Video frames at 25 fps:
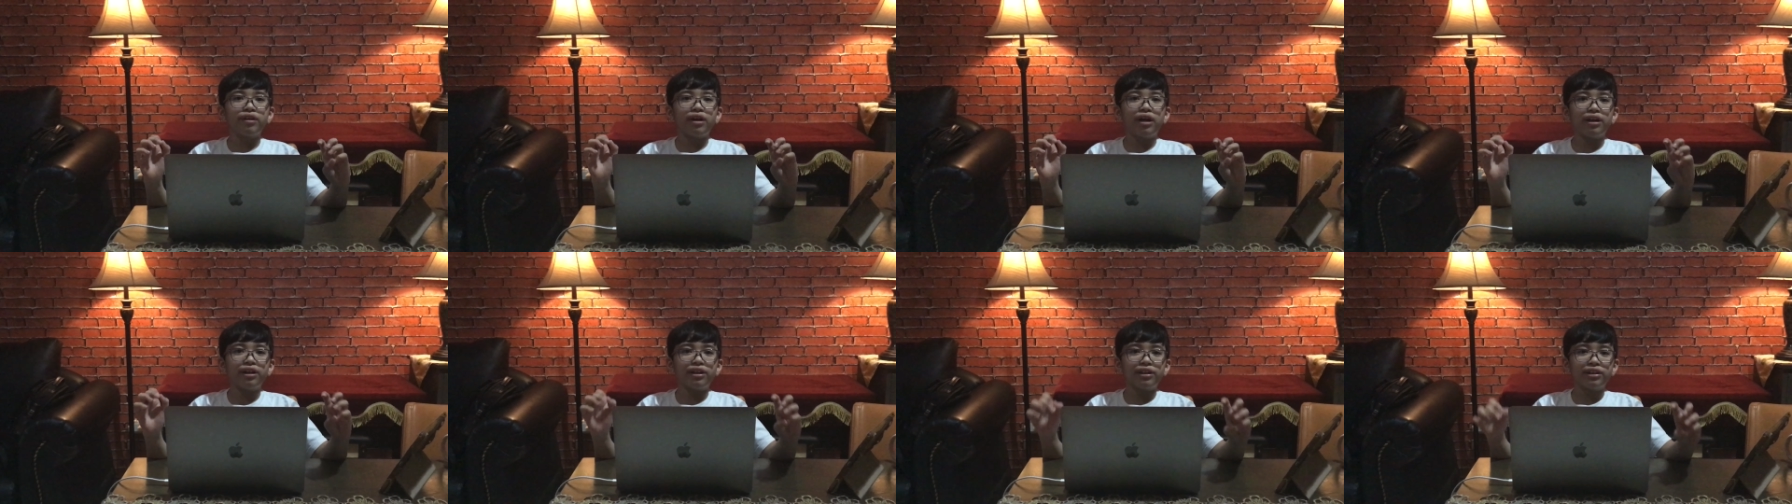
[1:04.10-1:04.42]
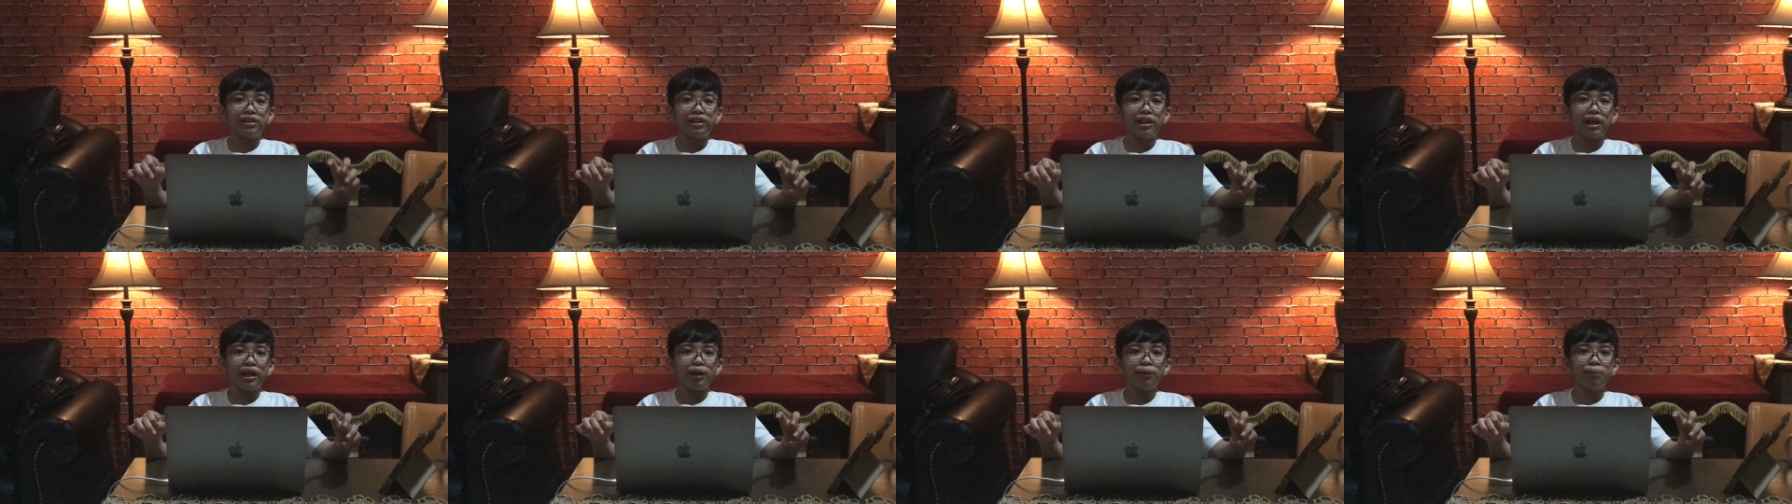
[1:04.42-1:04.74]

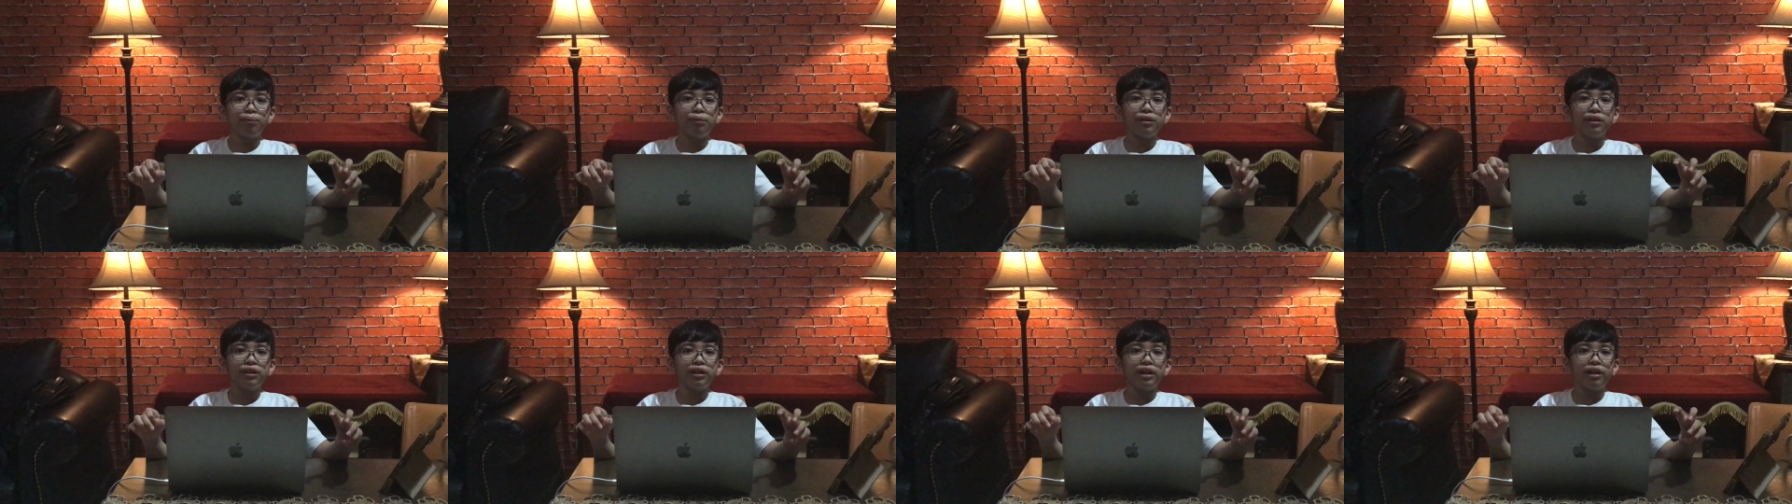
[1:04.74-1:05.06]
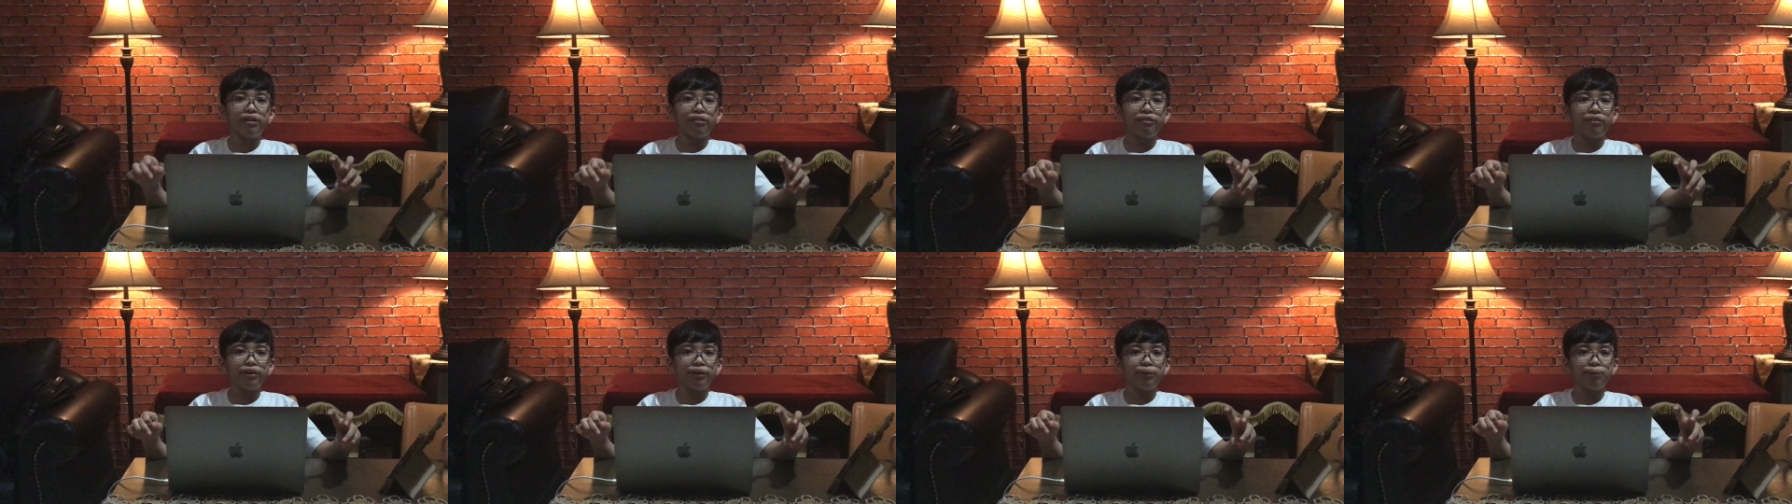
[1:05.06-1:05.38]
understandable
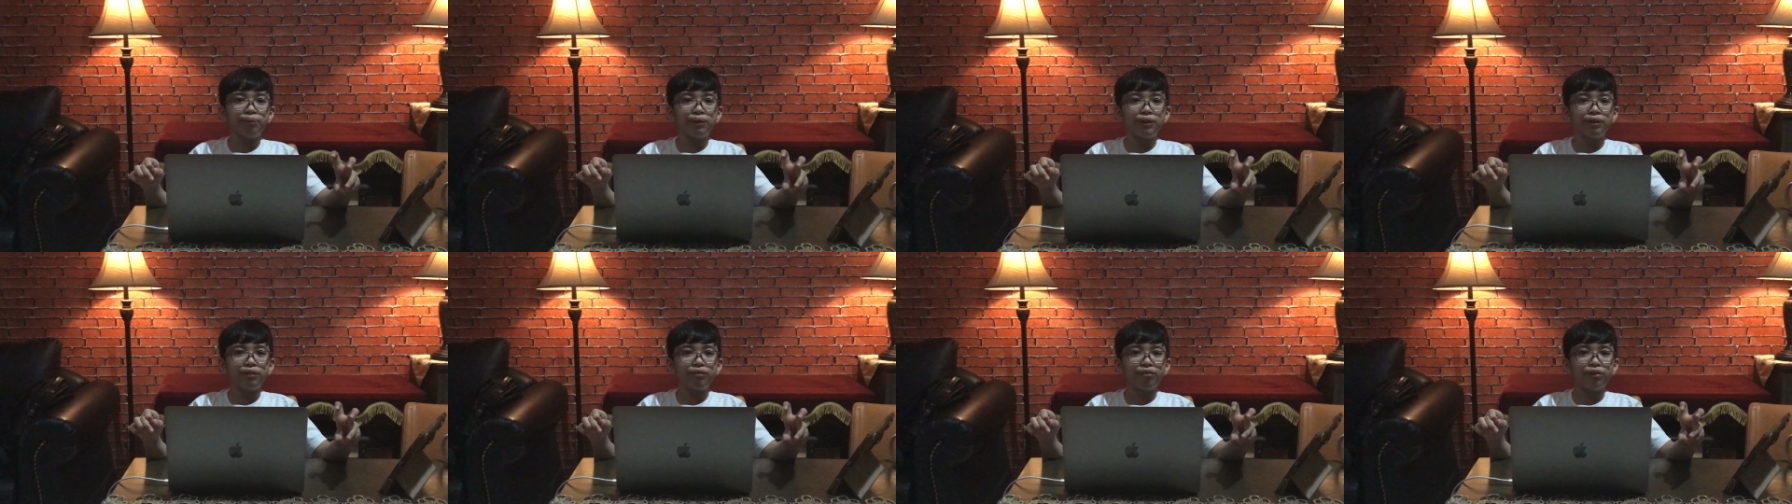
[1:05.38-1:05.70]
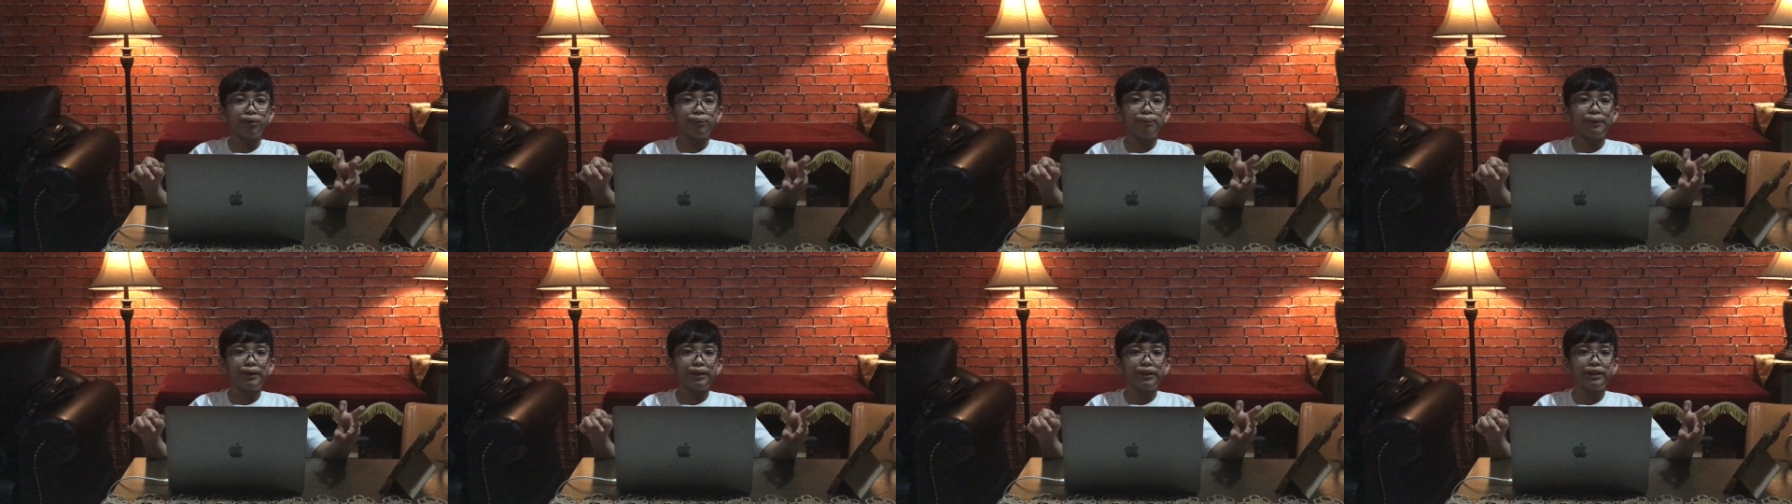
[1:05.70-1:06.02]
and readable
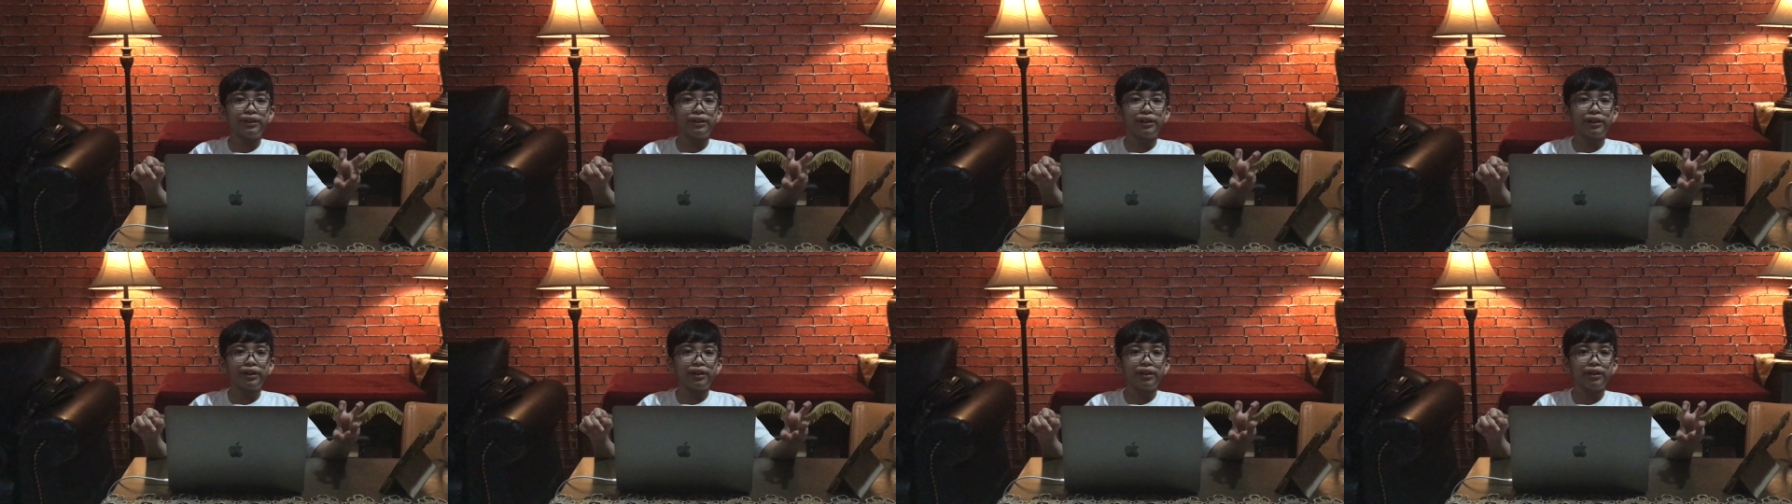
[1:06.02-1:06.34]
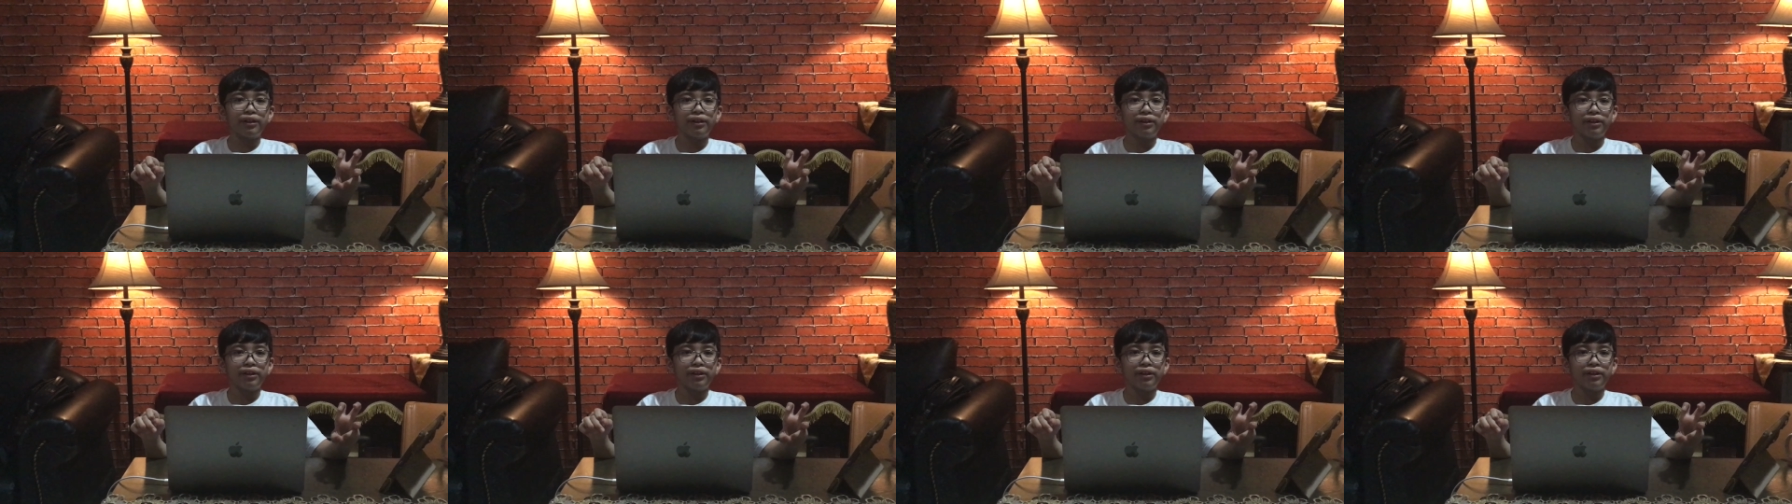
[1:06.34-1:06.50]
information,